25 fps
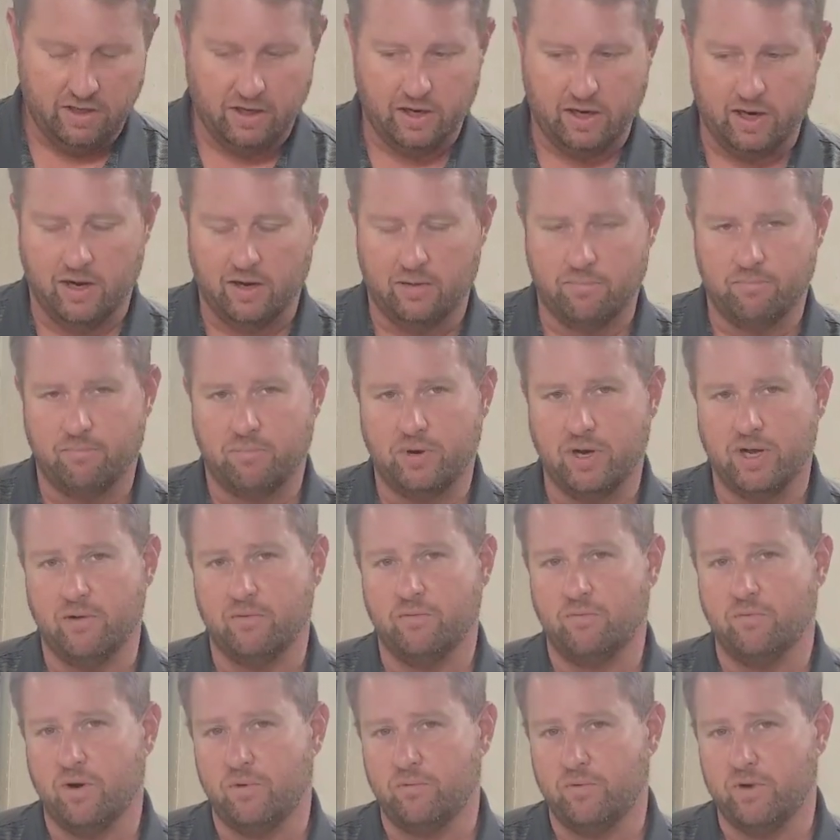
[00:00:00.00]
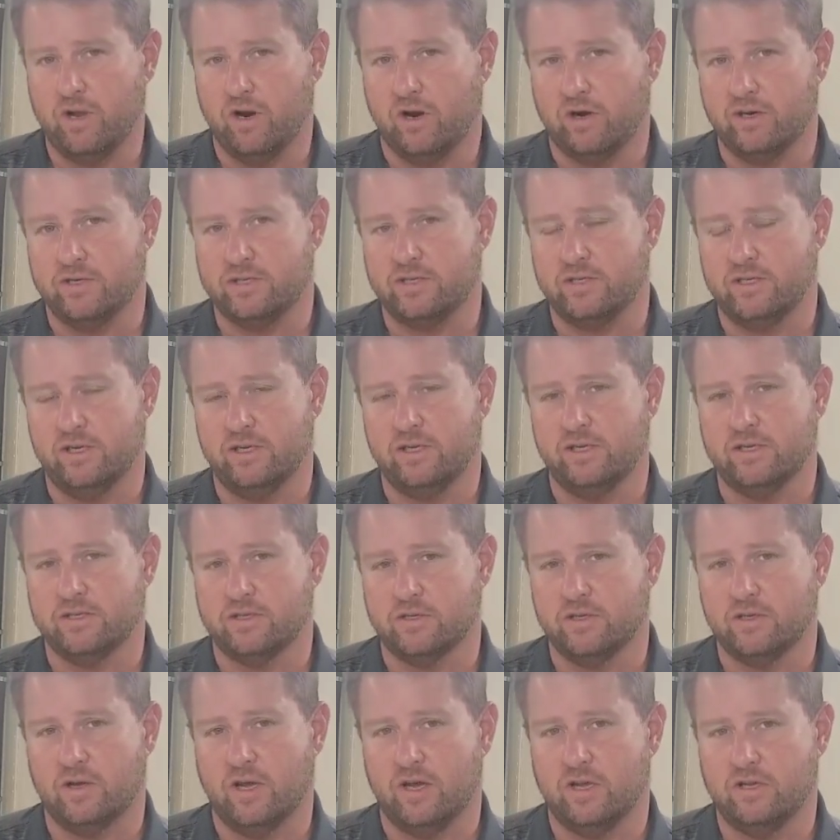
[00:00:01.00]
Um, but what we are seeing
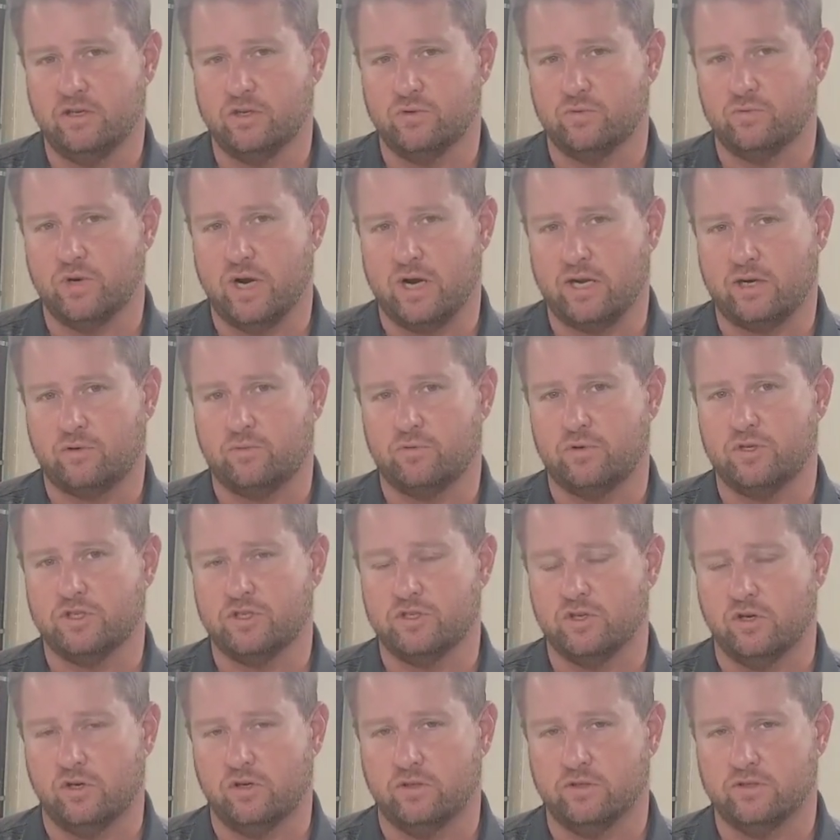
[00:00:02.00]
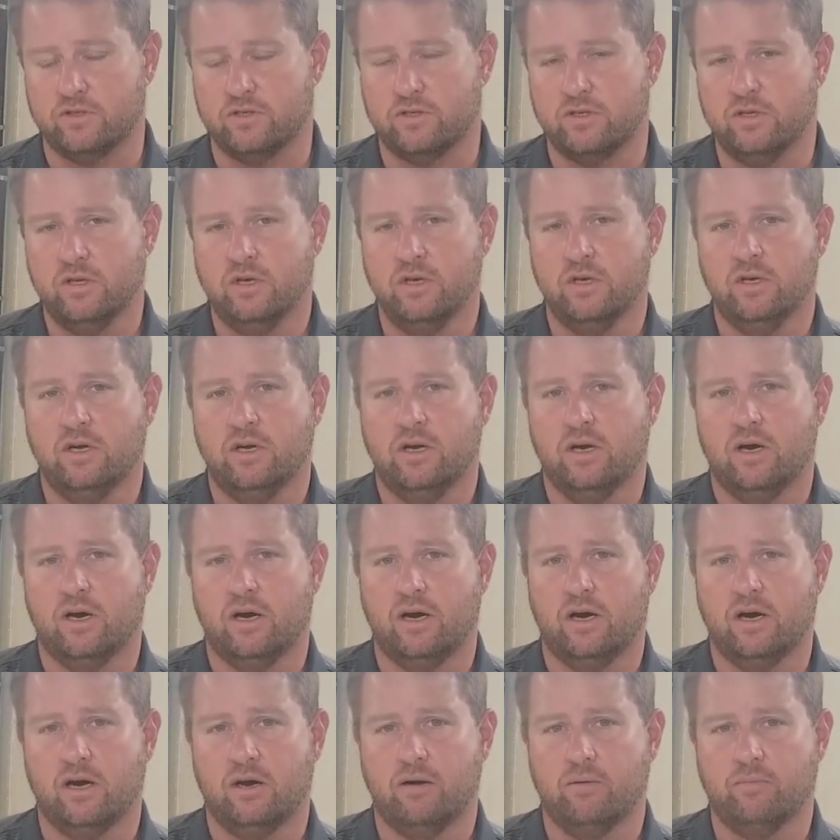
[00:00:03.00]
is a, a direct result
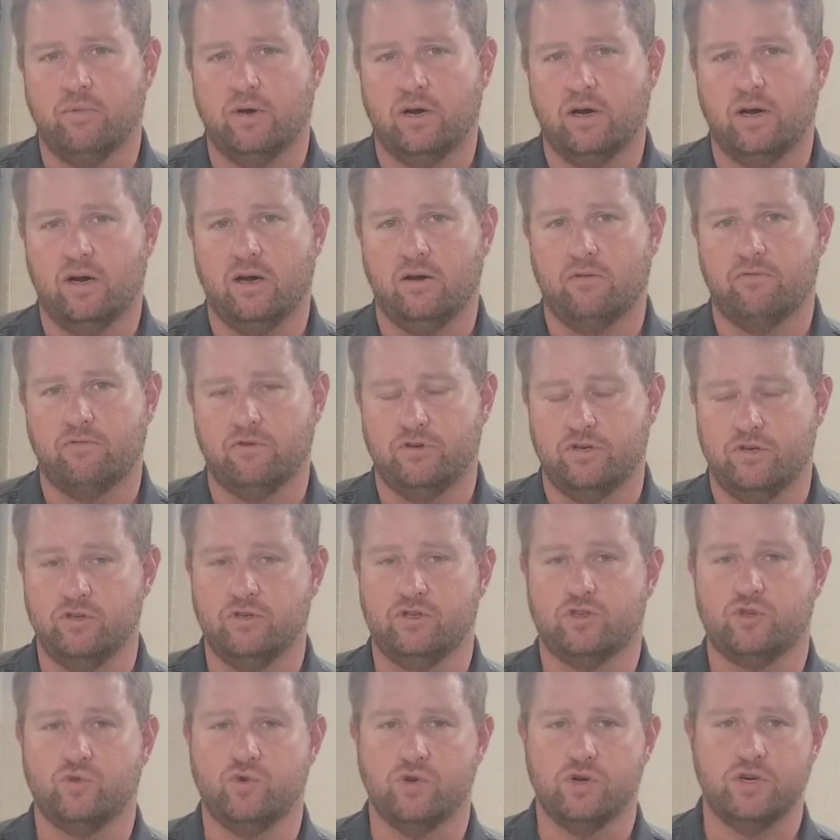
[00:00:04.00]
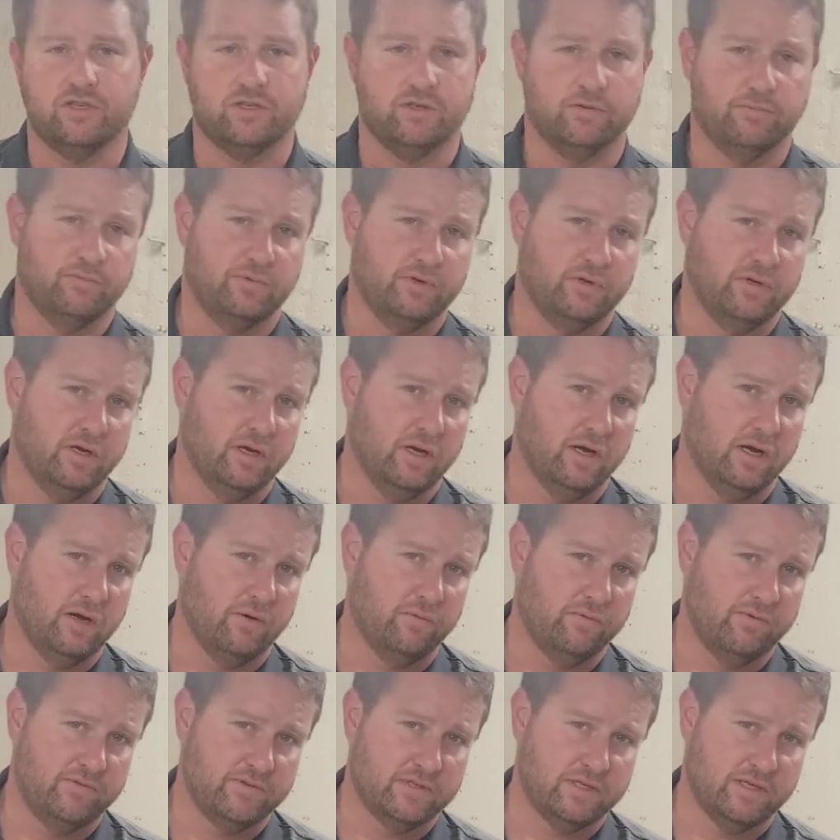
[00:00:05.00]
um, of reduced tourism.
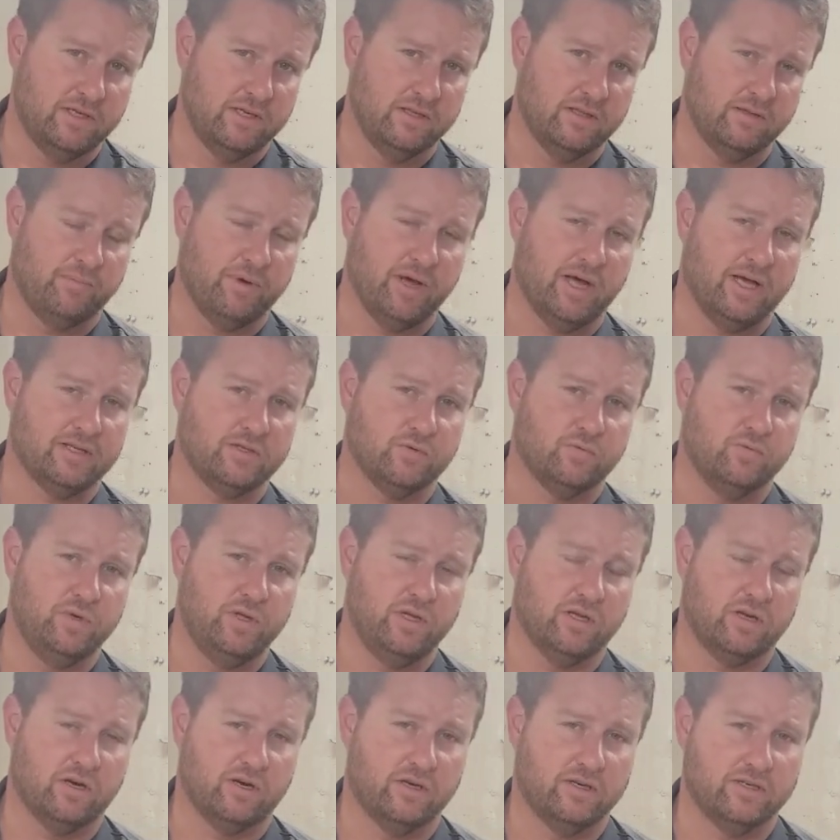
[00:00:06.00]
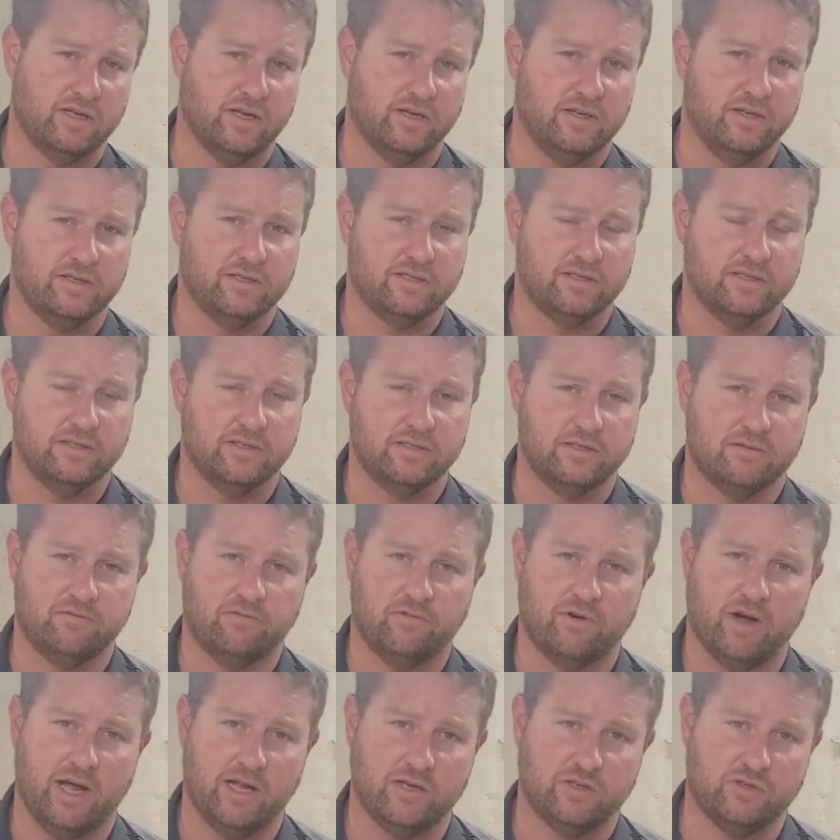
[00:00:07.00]
Uh, we've seen in the past week our attendance is
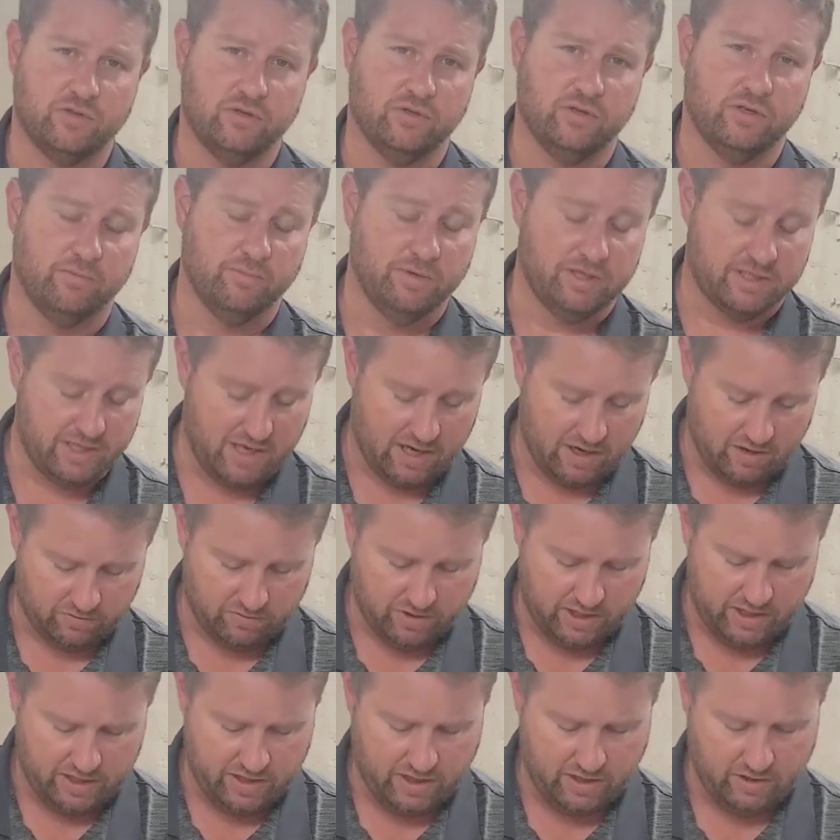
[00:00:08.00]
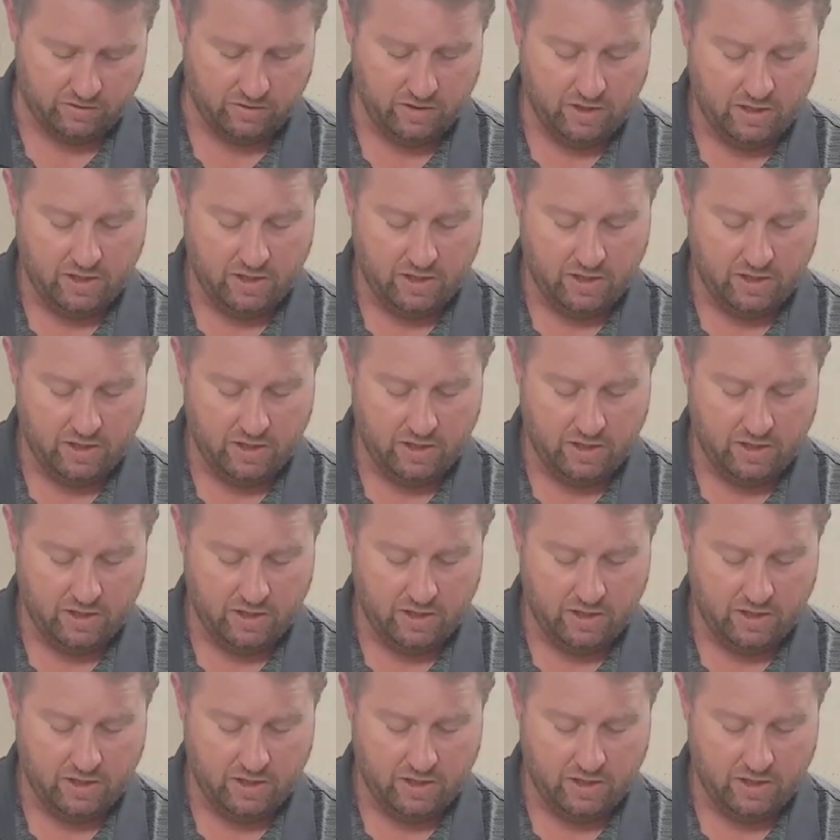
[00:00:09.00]
flat to a little bit down right now.